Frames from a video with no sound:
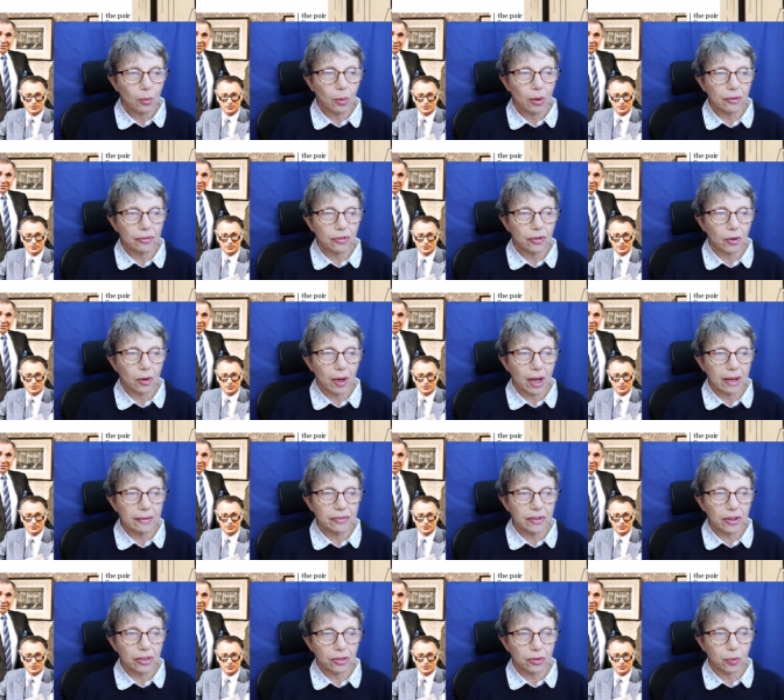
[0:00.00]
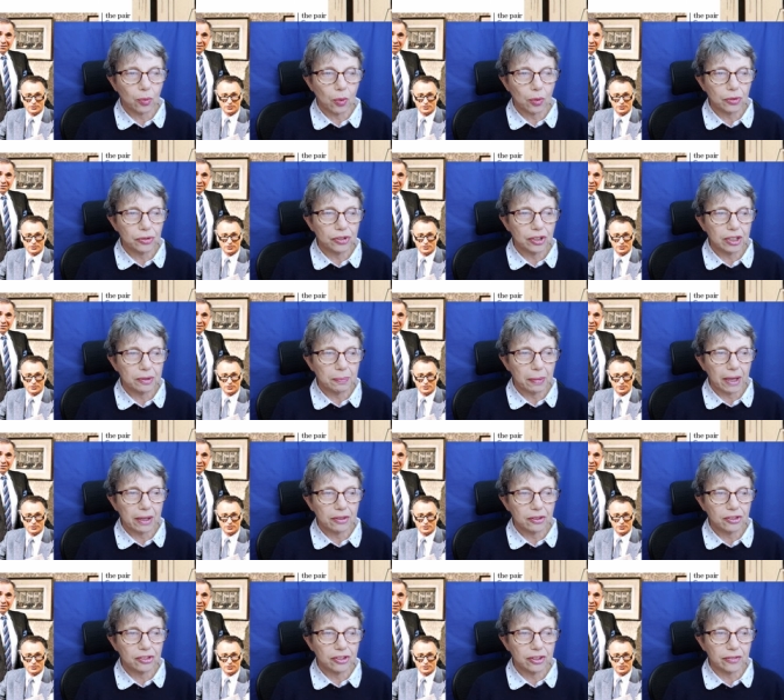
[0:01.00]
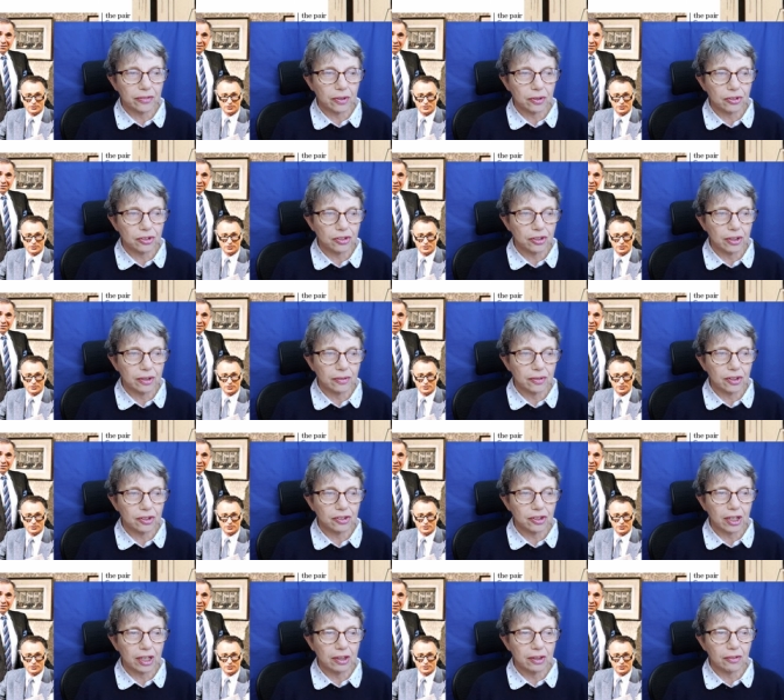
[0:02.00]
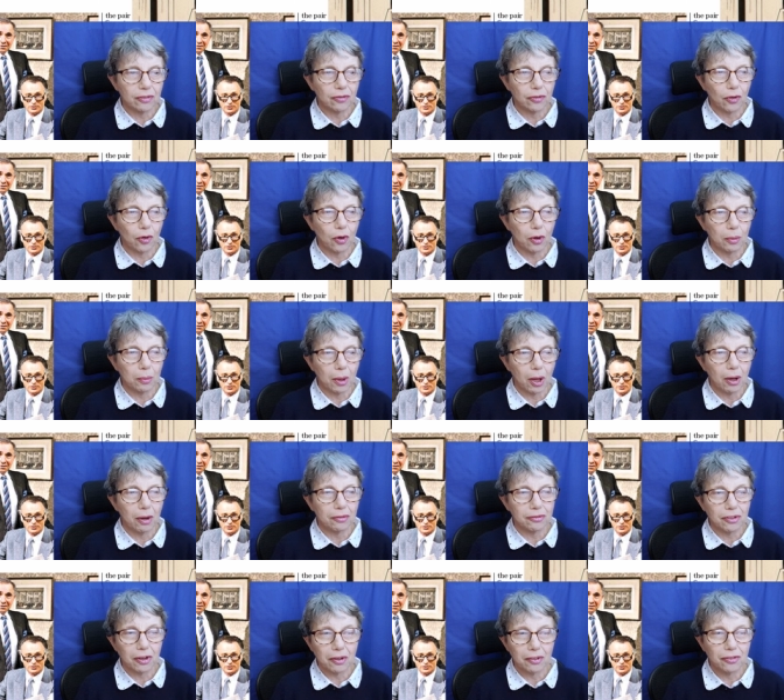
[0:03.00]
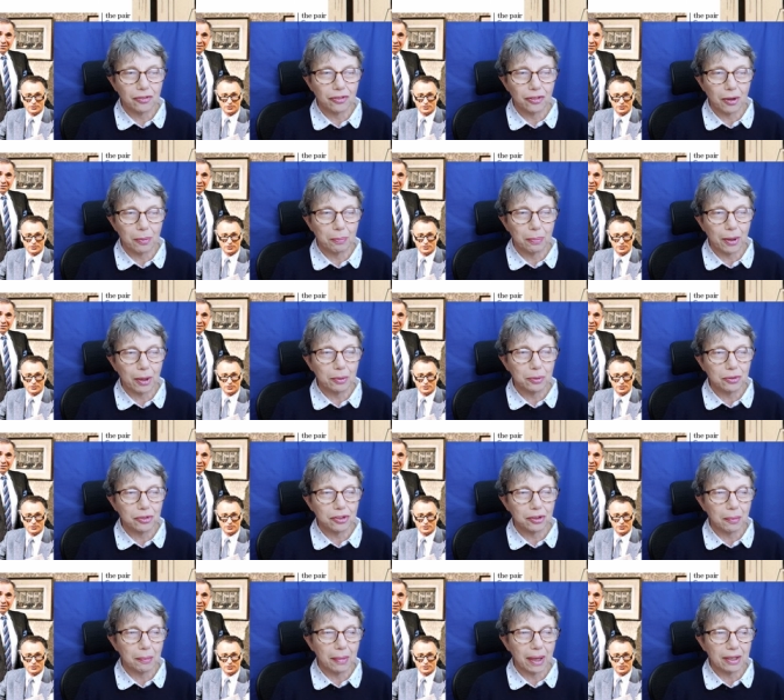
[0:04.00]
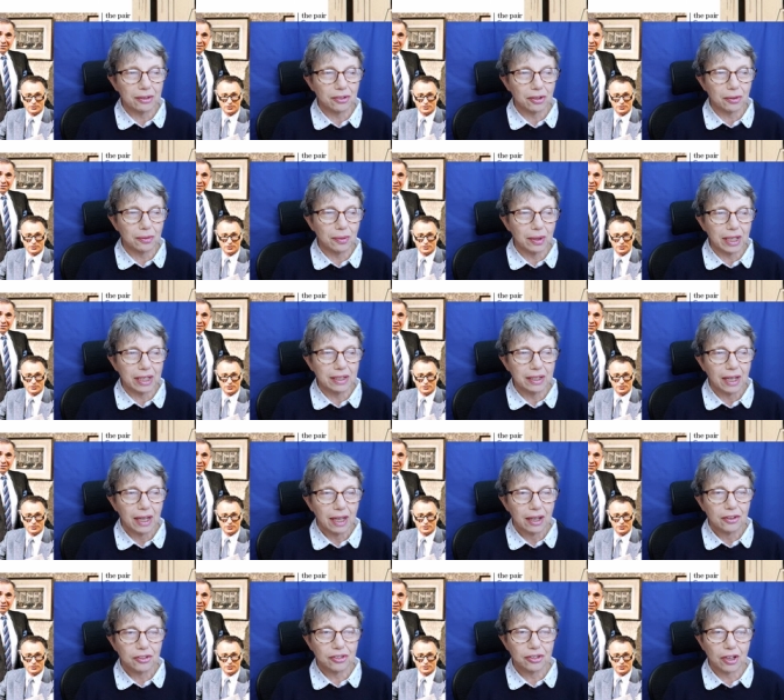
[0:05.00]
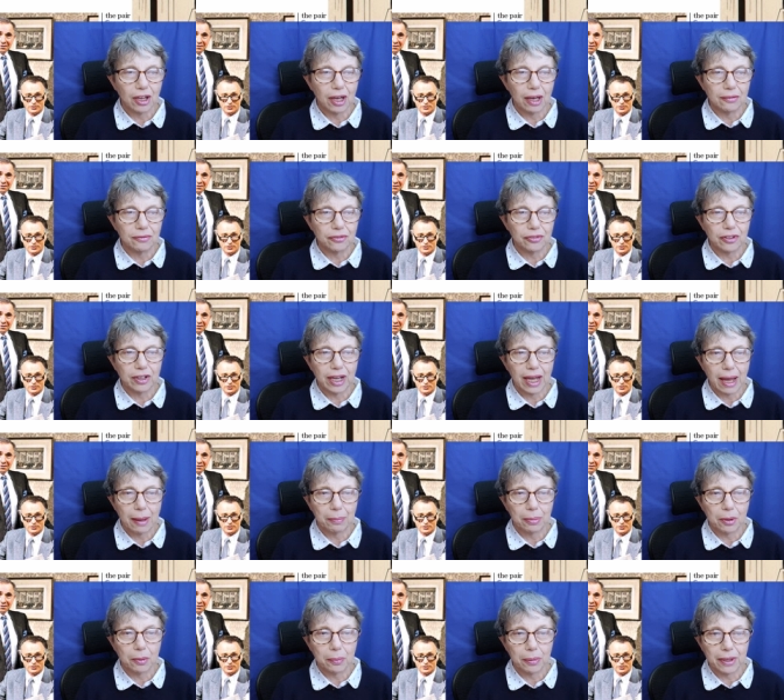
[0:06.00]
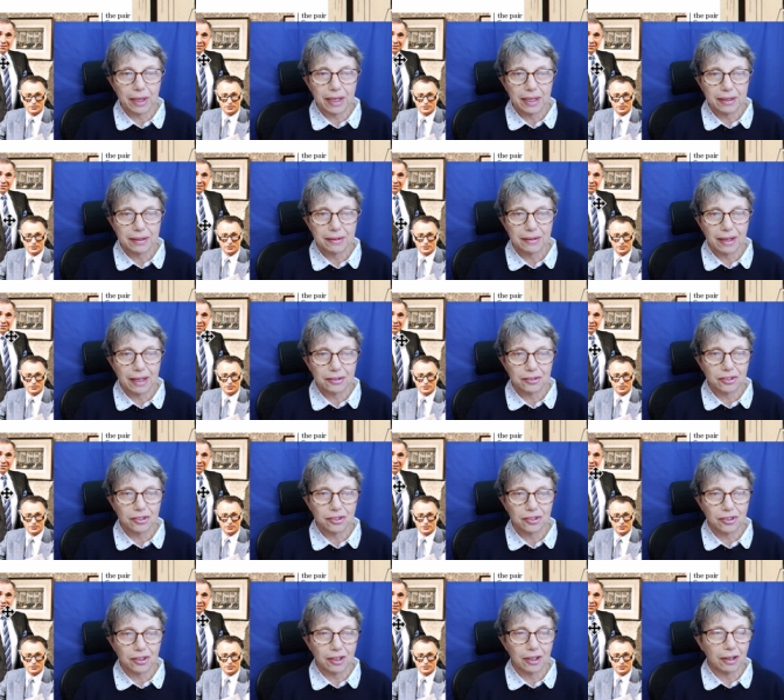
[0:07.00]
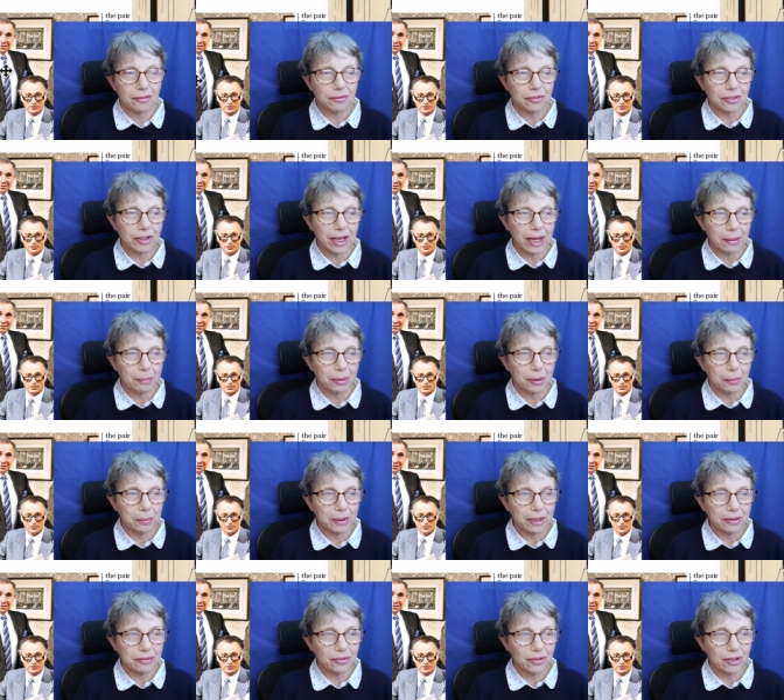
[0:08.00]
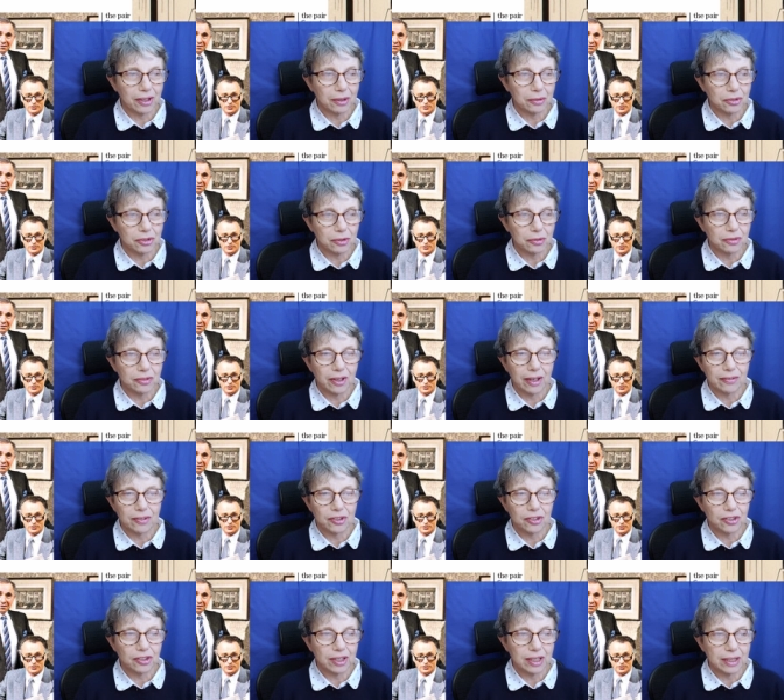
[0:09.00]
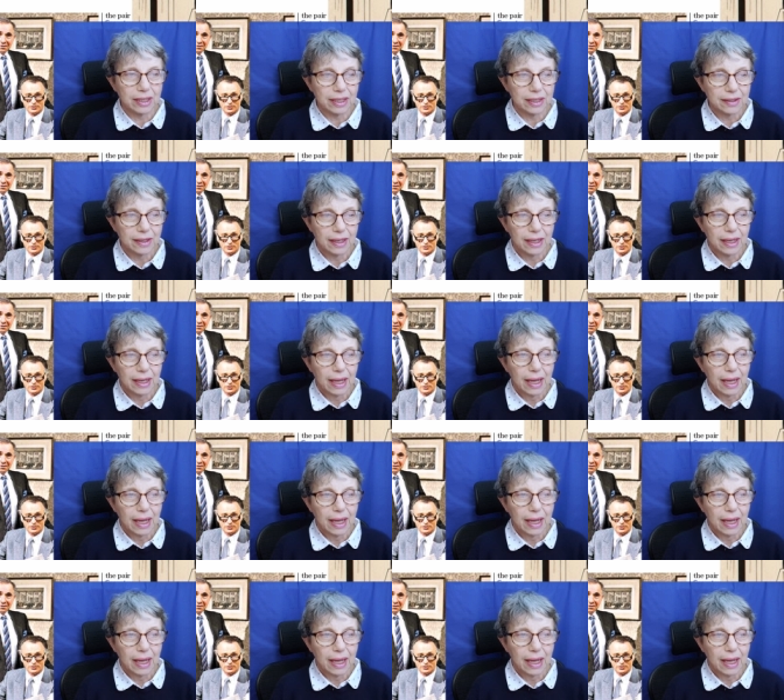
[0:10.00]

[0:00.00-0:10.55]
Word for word: were forever thwarted by the civil service in the form of verbose Mandarin Sir Humphrey Appleby, that's Sir Humphrey Appleby for those who've never seen it,